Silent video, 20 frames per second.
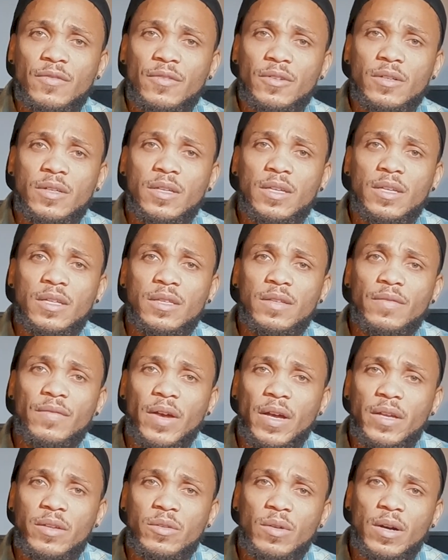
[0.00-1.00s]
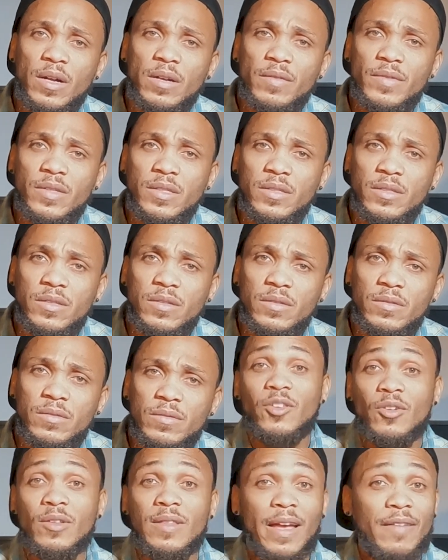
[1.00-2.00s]
Phil can get the value out of it too.
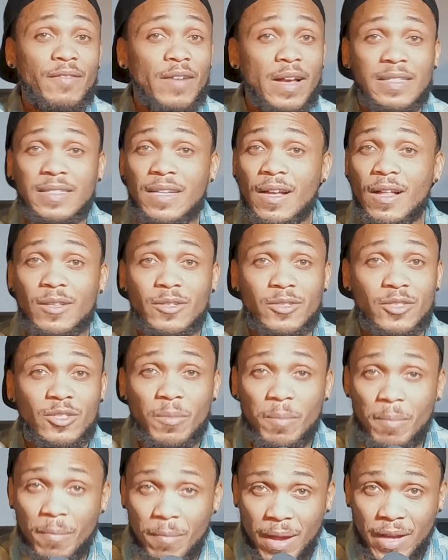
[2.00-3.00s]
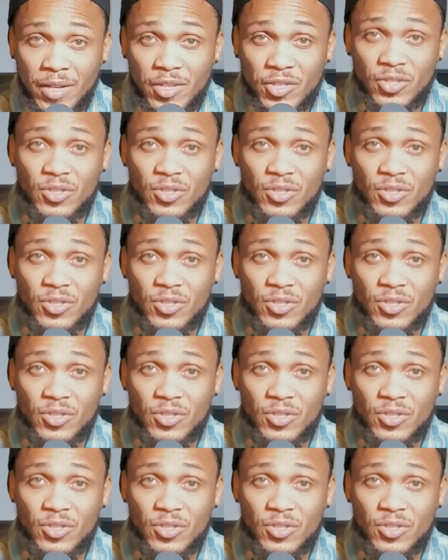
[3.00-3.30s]
Your life has color, so make